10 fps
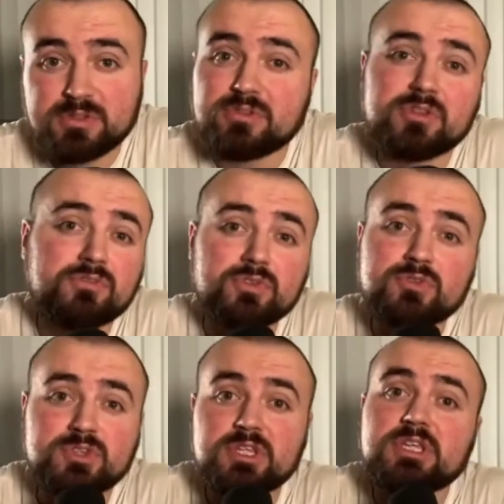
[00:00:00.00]
if you
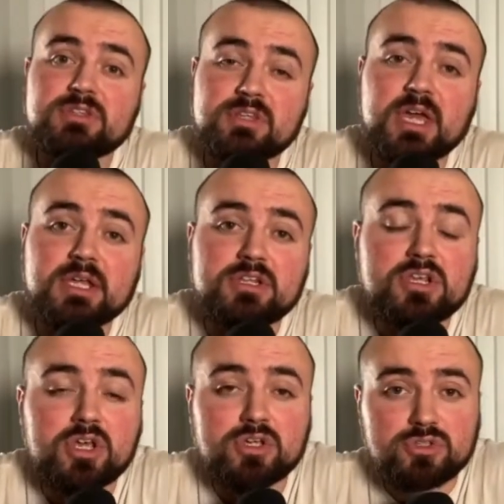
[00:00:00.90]
think that
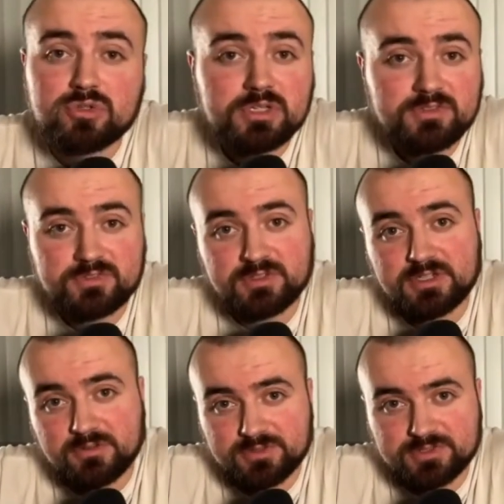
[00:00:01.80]
you can sin
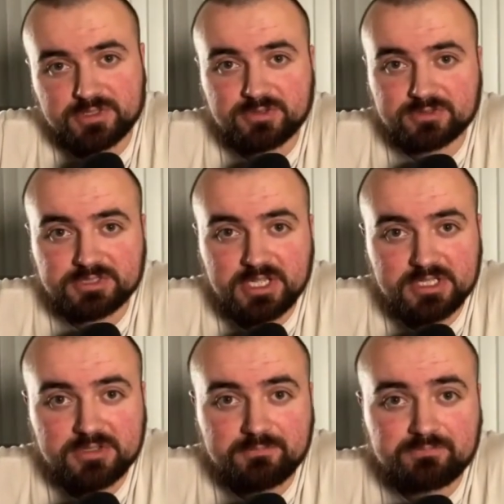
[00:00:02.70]
every single day
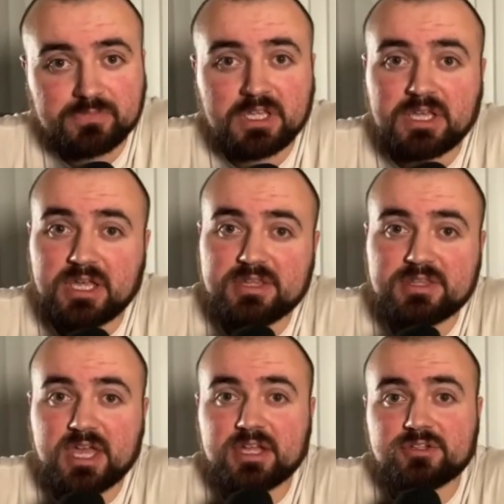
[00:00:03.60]
and
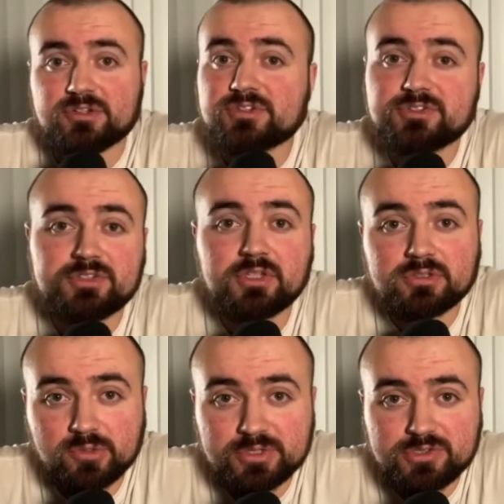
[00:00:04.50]
that you're still
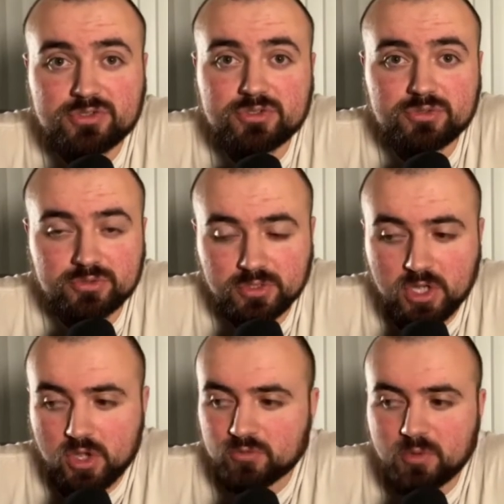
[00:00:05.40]
going to
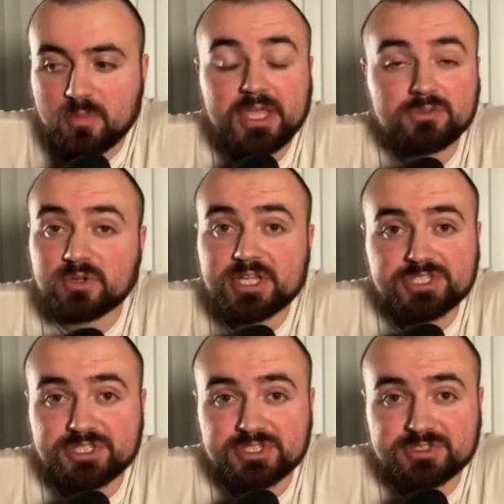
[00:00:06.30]
remain
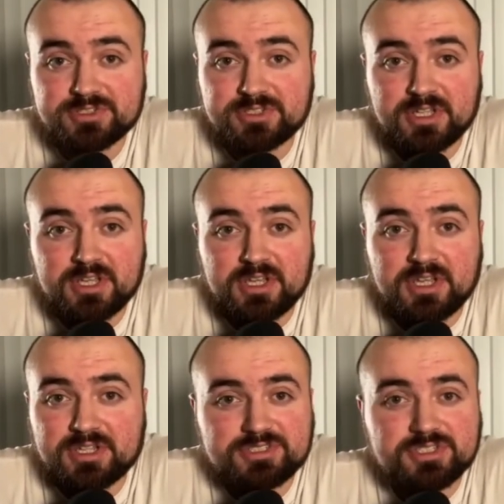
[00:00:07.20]
righteous,
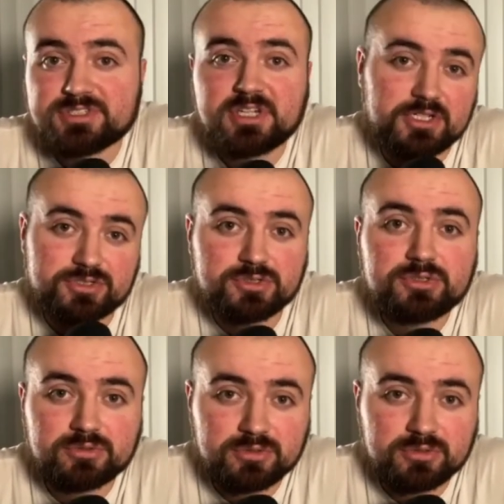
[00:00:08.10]
it's just not true.